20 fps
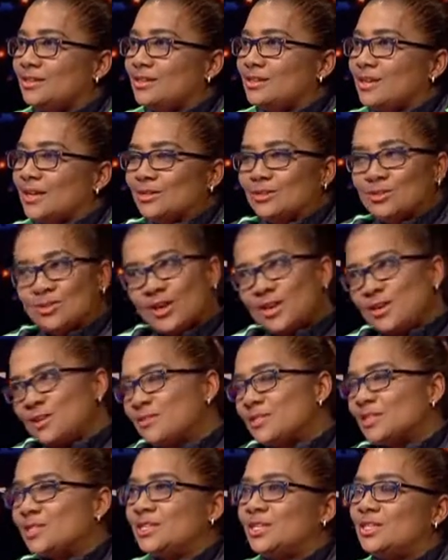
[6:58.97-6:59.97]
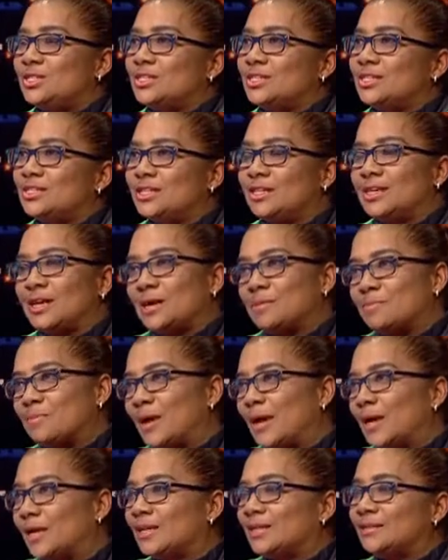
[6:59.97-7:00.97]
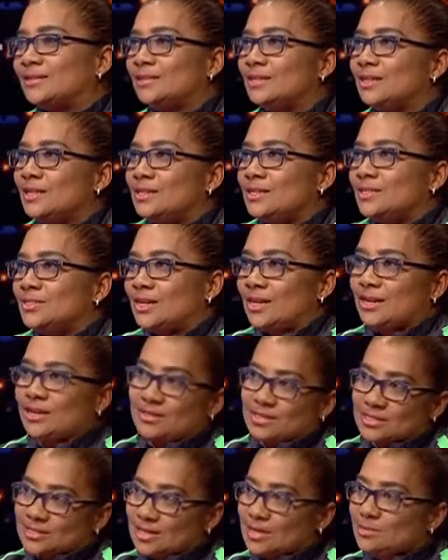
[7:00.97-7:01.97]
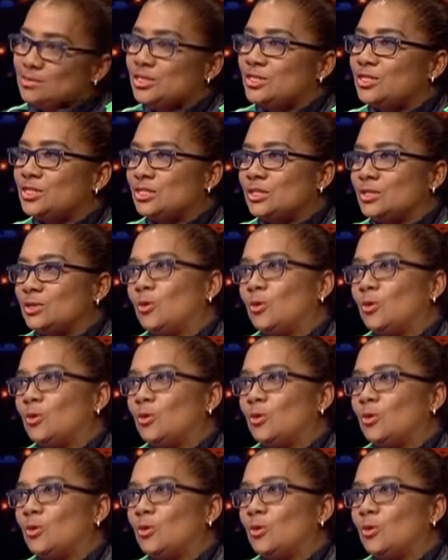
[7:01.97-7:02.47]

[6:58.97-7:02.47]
and train in the T-shirt and come back and train in the same T-shirt.